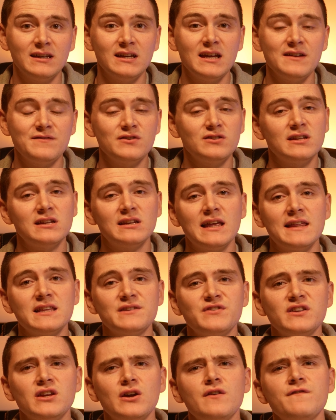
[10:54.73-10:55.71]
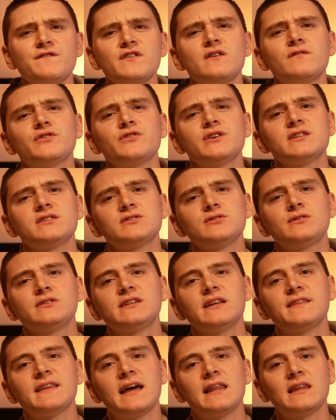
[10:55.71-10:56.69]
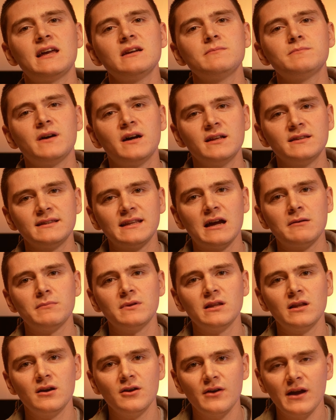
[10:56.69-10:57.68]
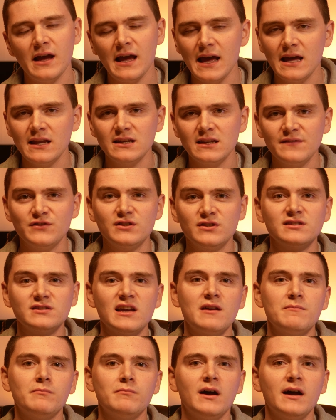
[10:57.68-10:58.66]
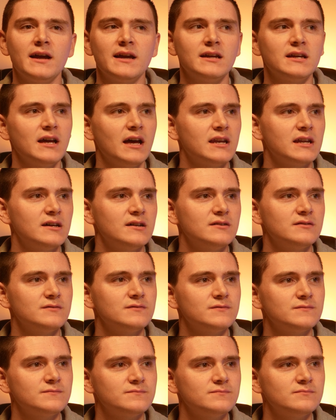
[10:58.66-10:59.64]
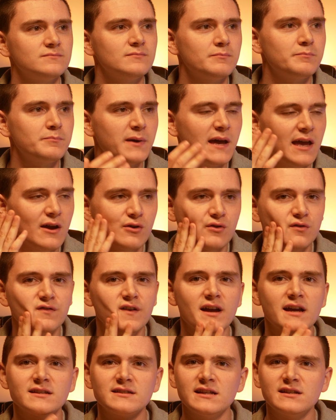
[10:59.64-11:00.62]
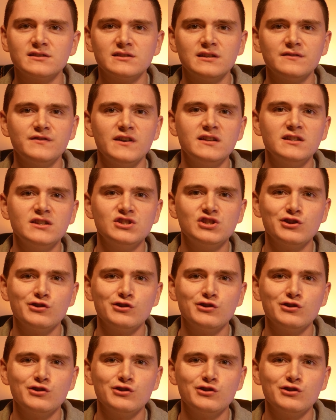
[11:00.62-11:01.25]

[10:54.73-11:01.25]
If you did like the video, feel free to click that like button down below, and if you decide my kind of pale face hasn't offended